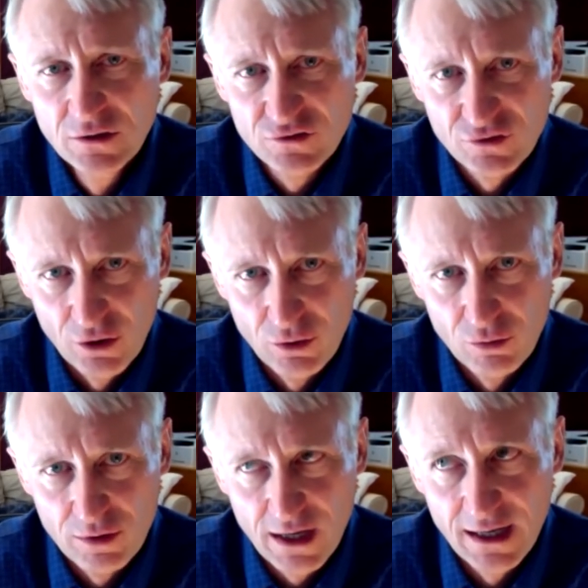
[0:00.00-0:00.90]

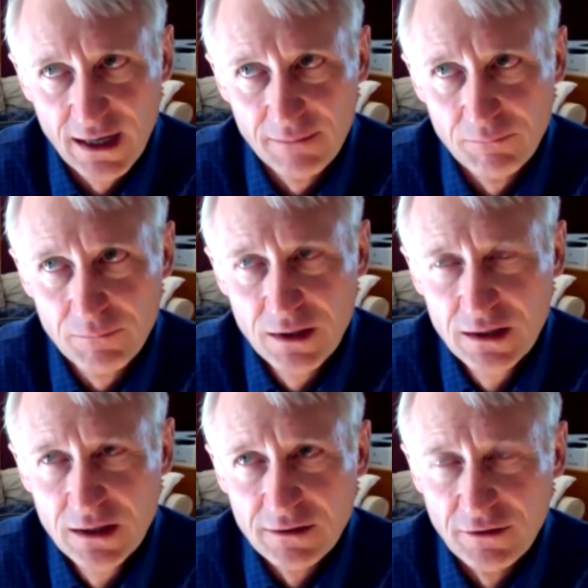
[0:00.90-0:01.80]
So um,
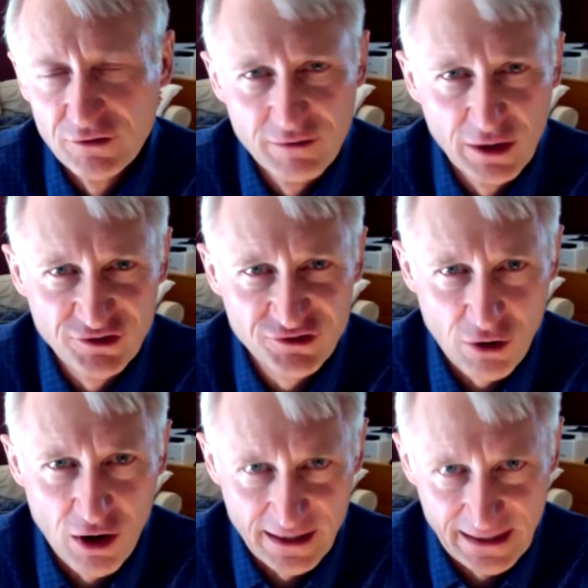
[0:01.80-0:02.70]
there's a very
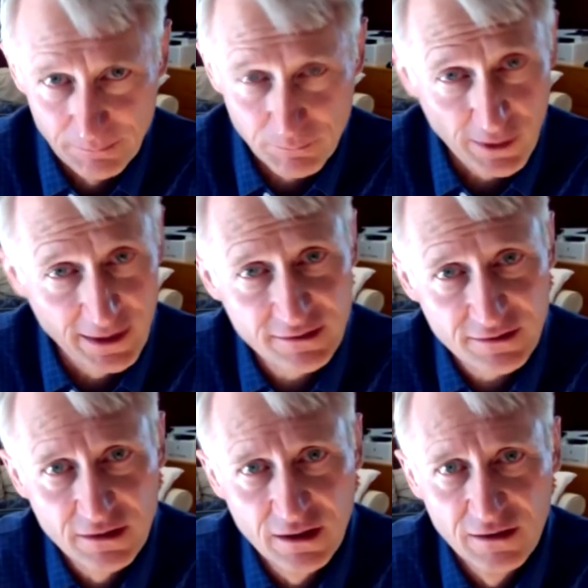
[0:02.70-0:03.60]
strong imprint
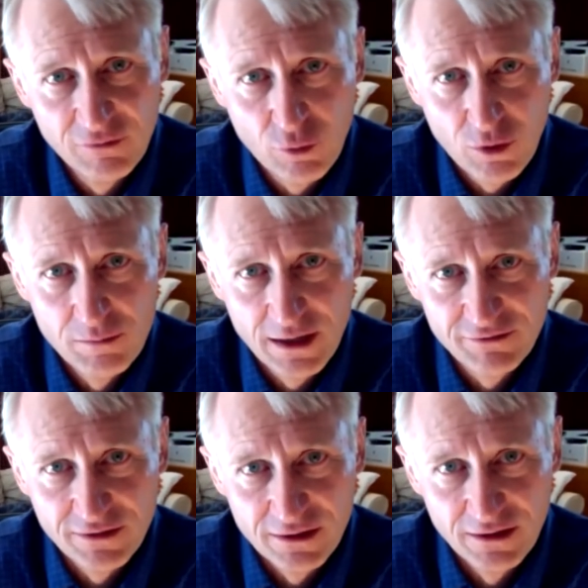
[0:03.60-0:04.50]
of Warren
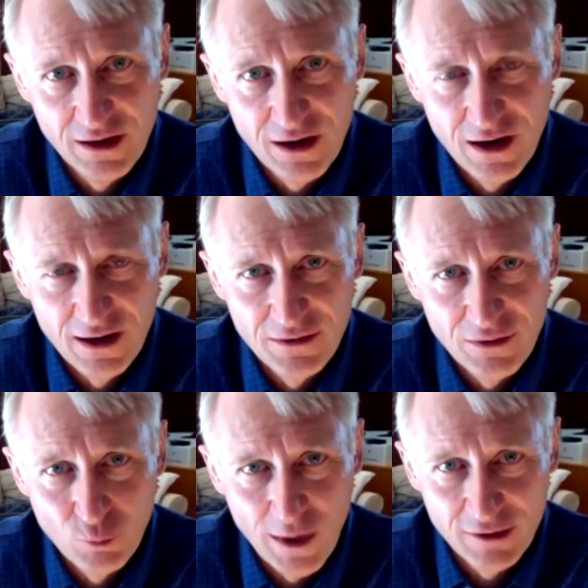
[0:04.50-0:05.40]
Buffett on the
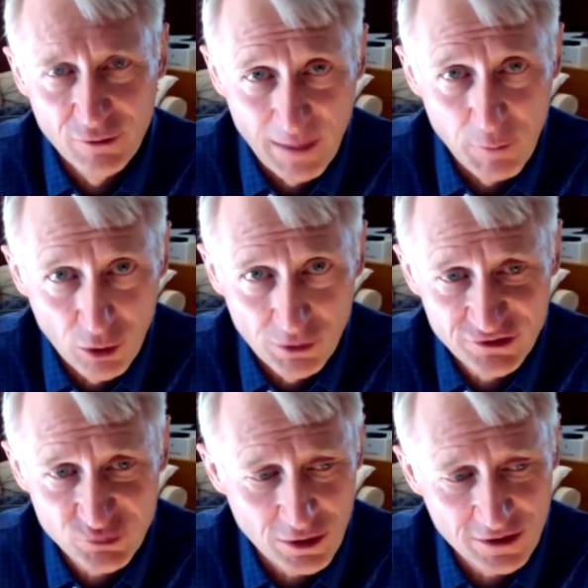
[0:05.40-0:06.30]
way Graham
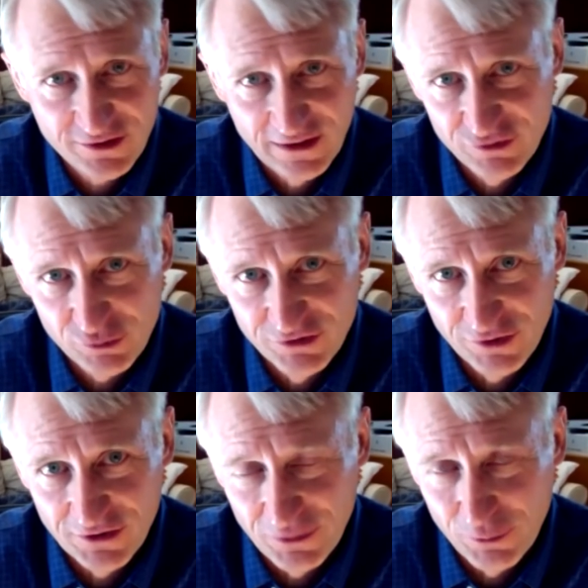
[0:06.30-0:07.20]
Holdings works, and as a
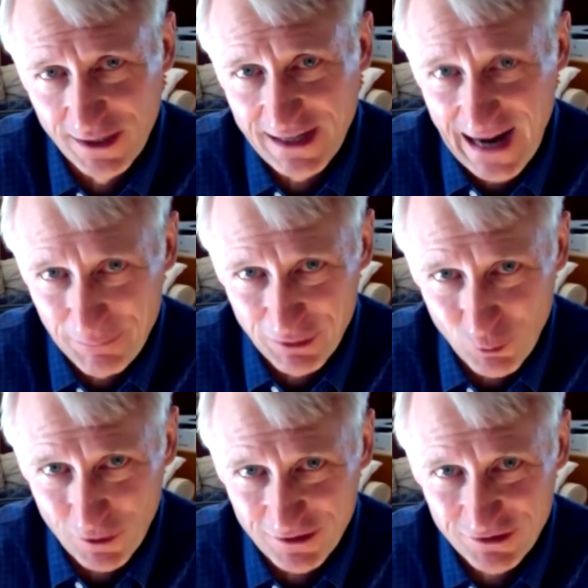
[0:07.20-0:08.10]
result, on the way Kaplan
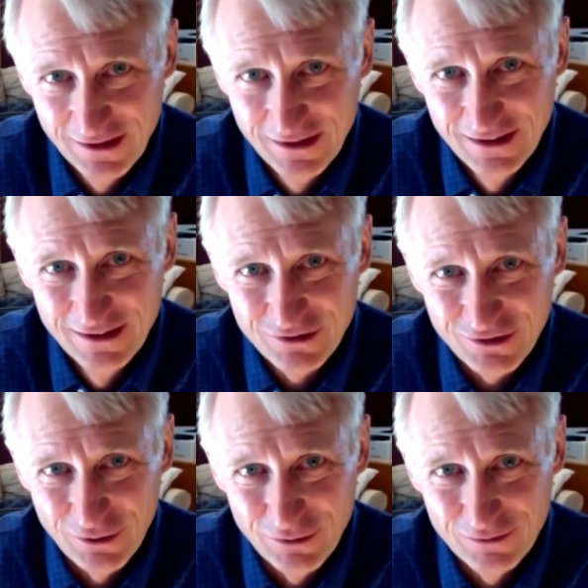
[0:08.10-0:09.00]
works.
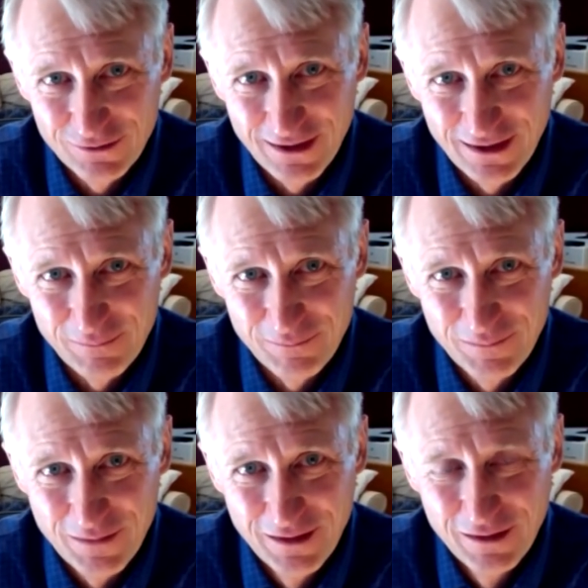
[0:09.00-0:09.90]
So um,
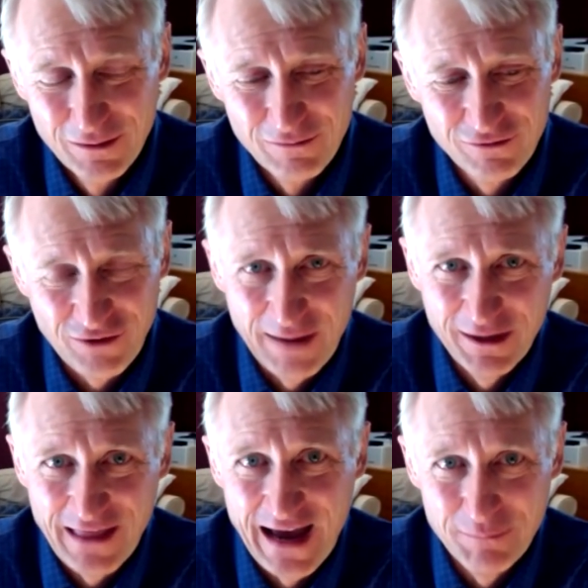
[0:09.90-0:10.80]
framing
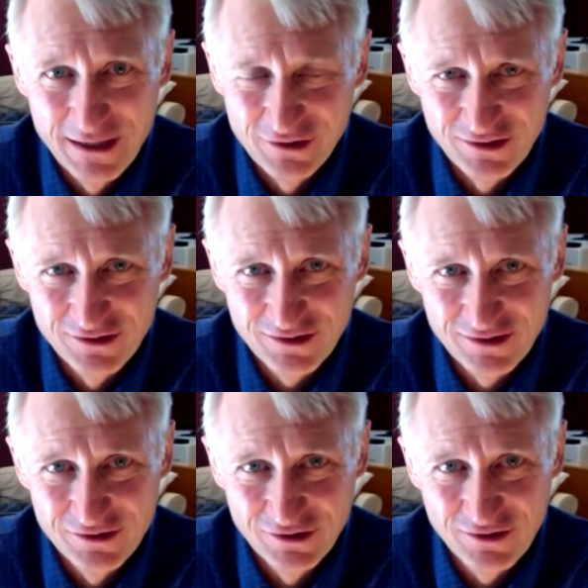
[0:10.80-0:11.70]
that because it's
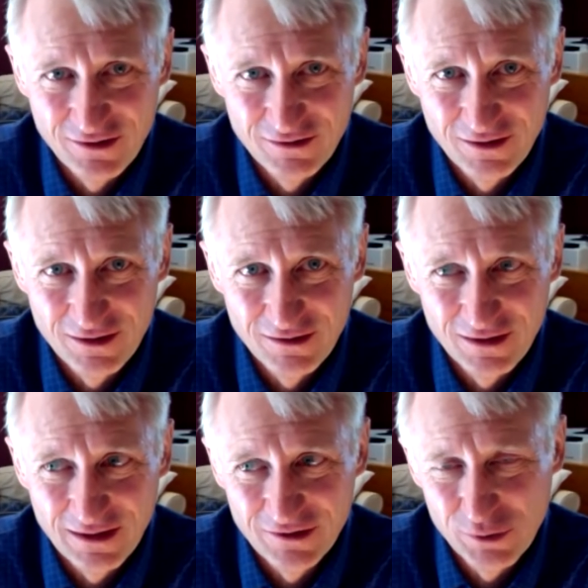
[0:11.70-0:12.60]
just
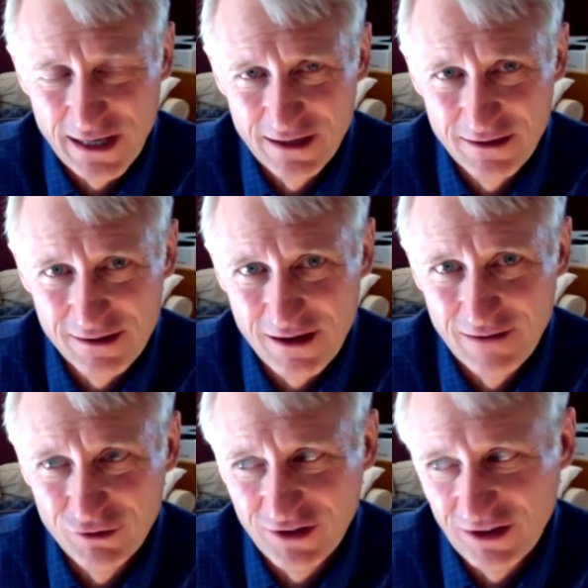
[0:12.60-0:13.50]
as we get into the
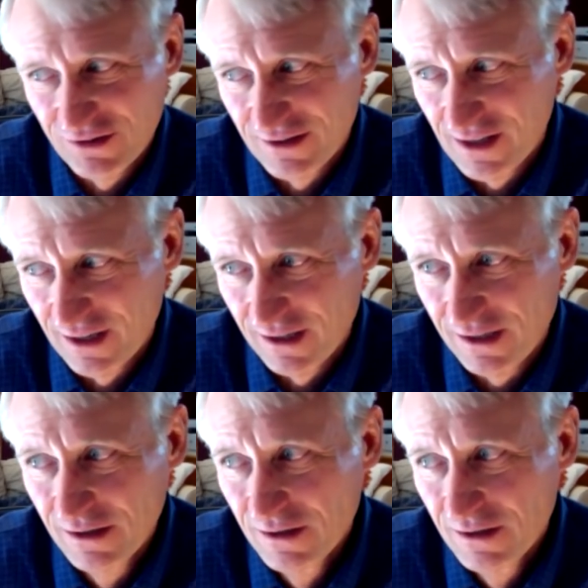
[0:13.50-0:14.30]
conversation today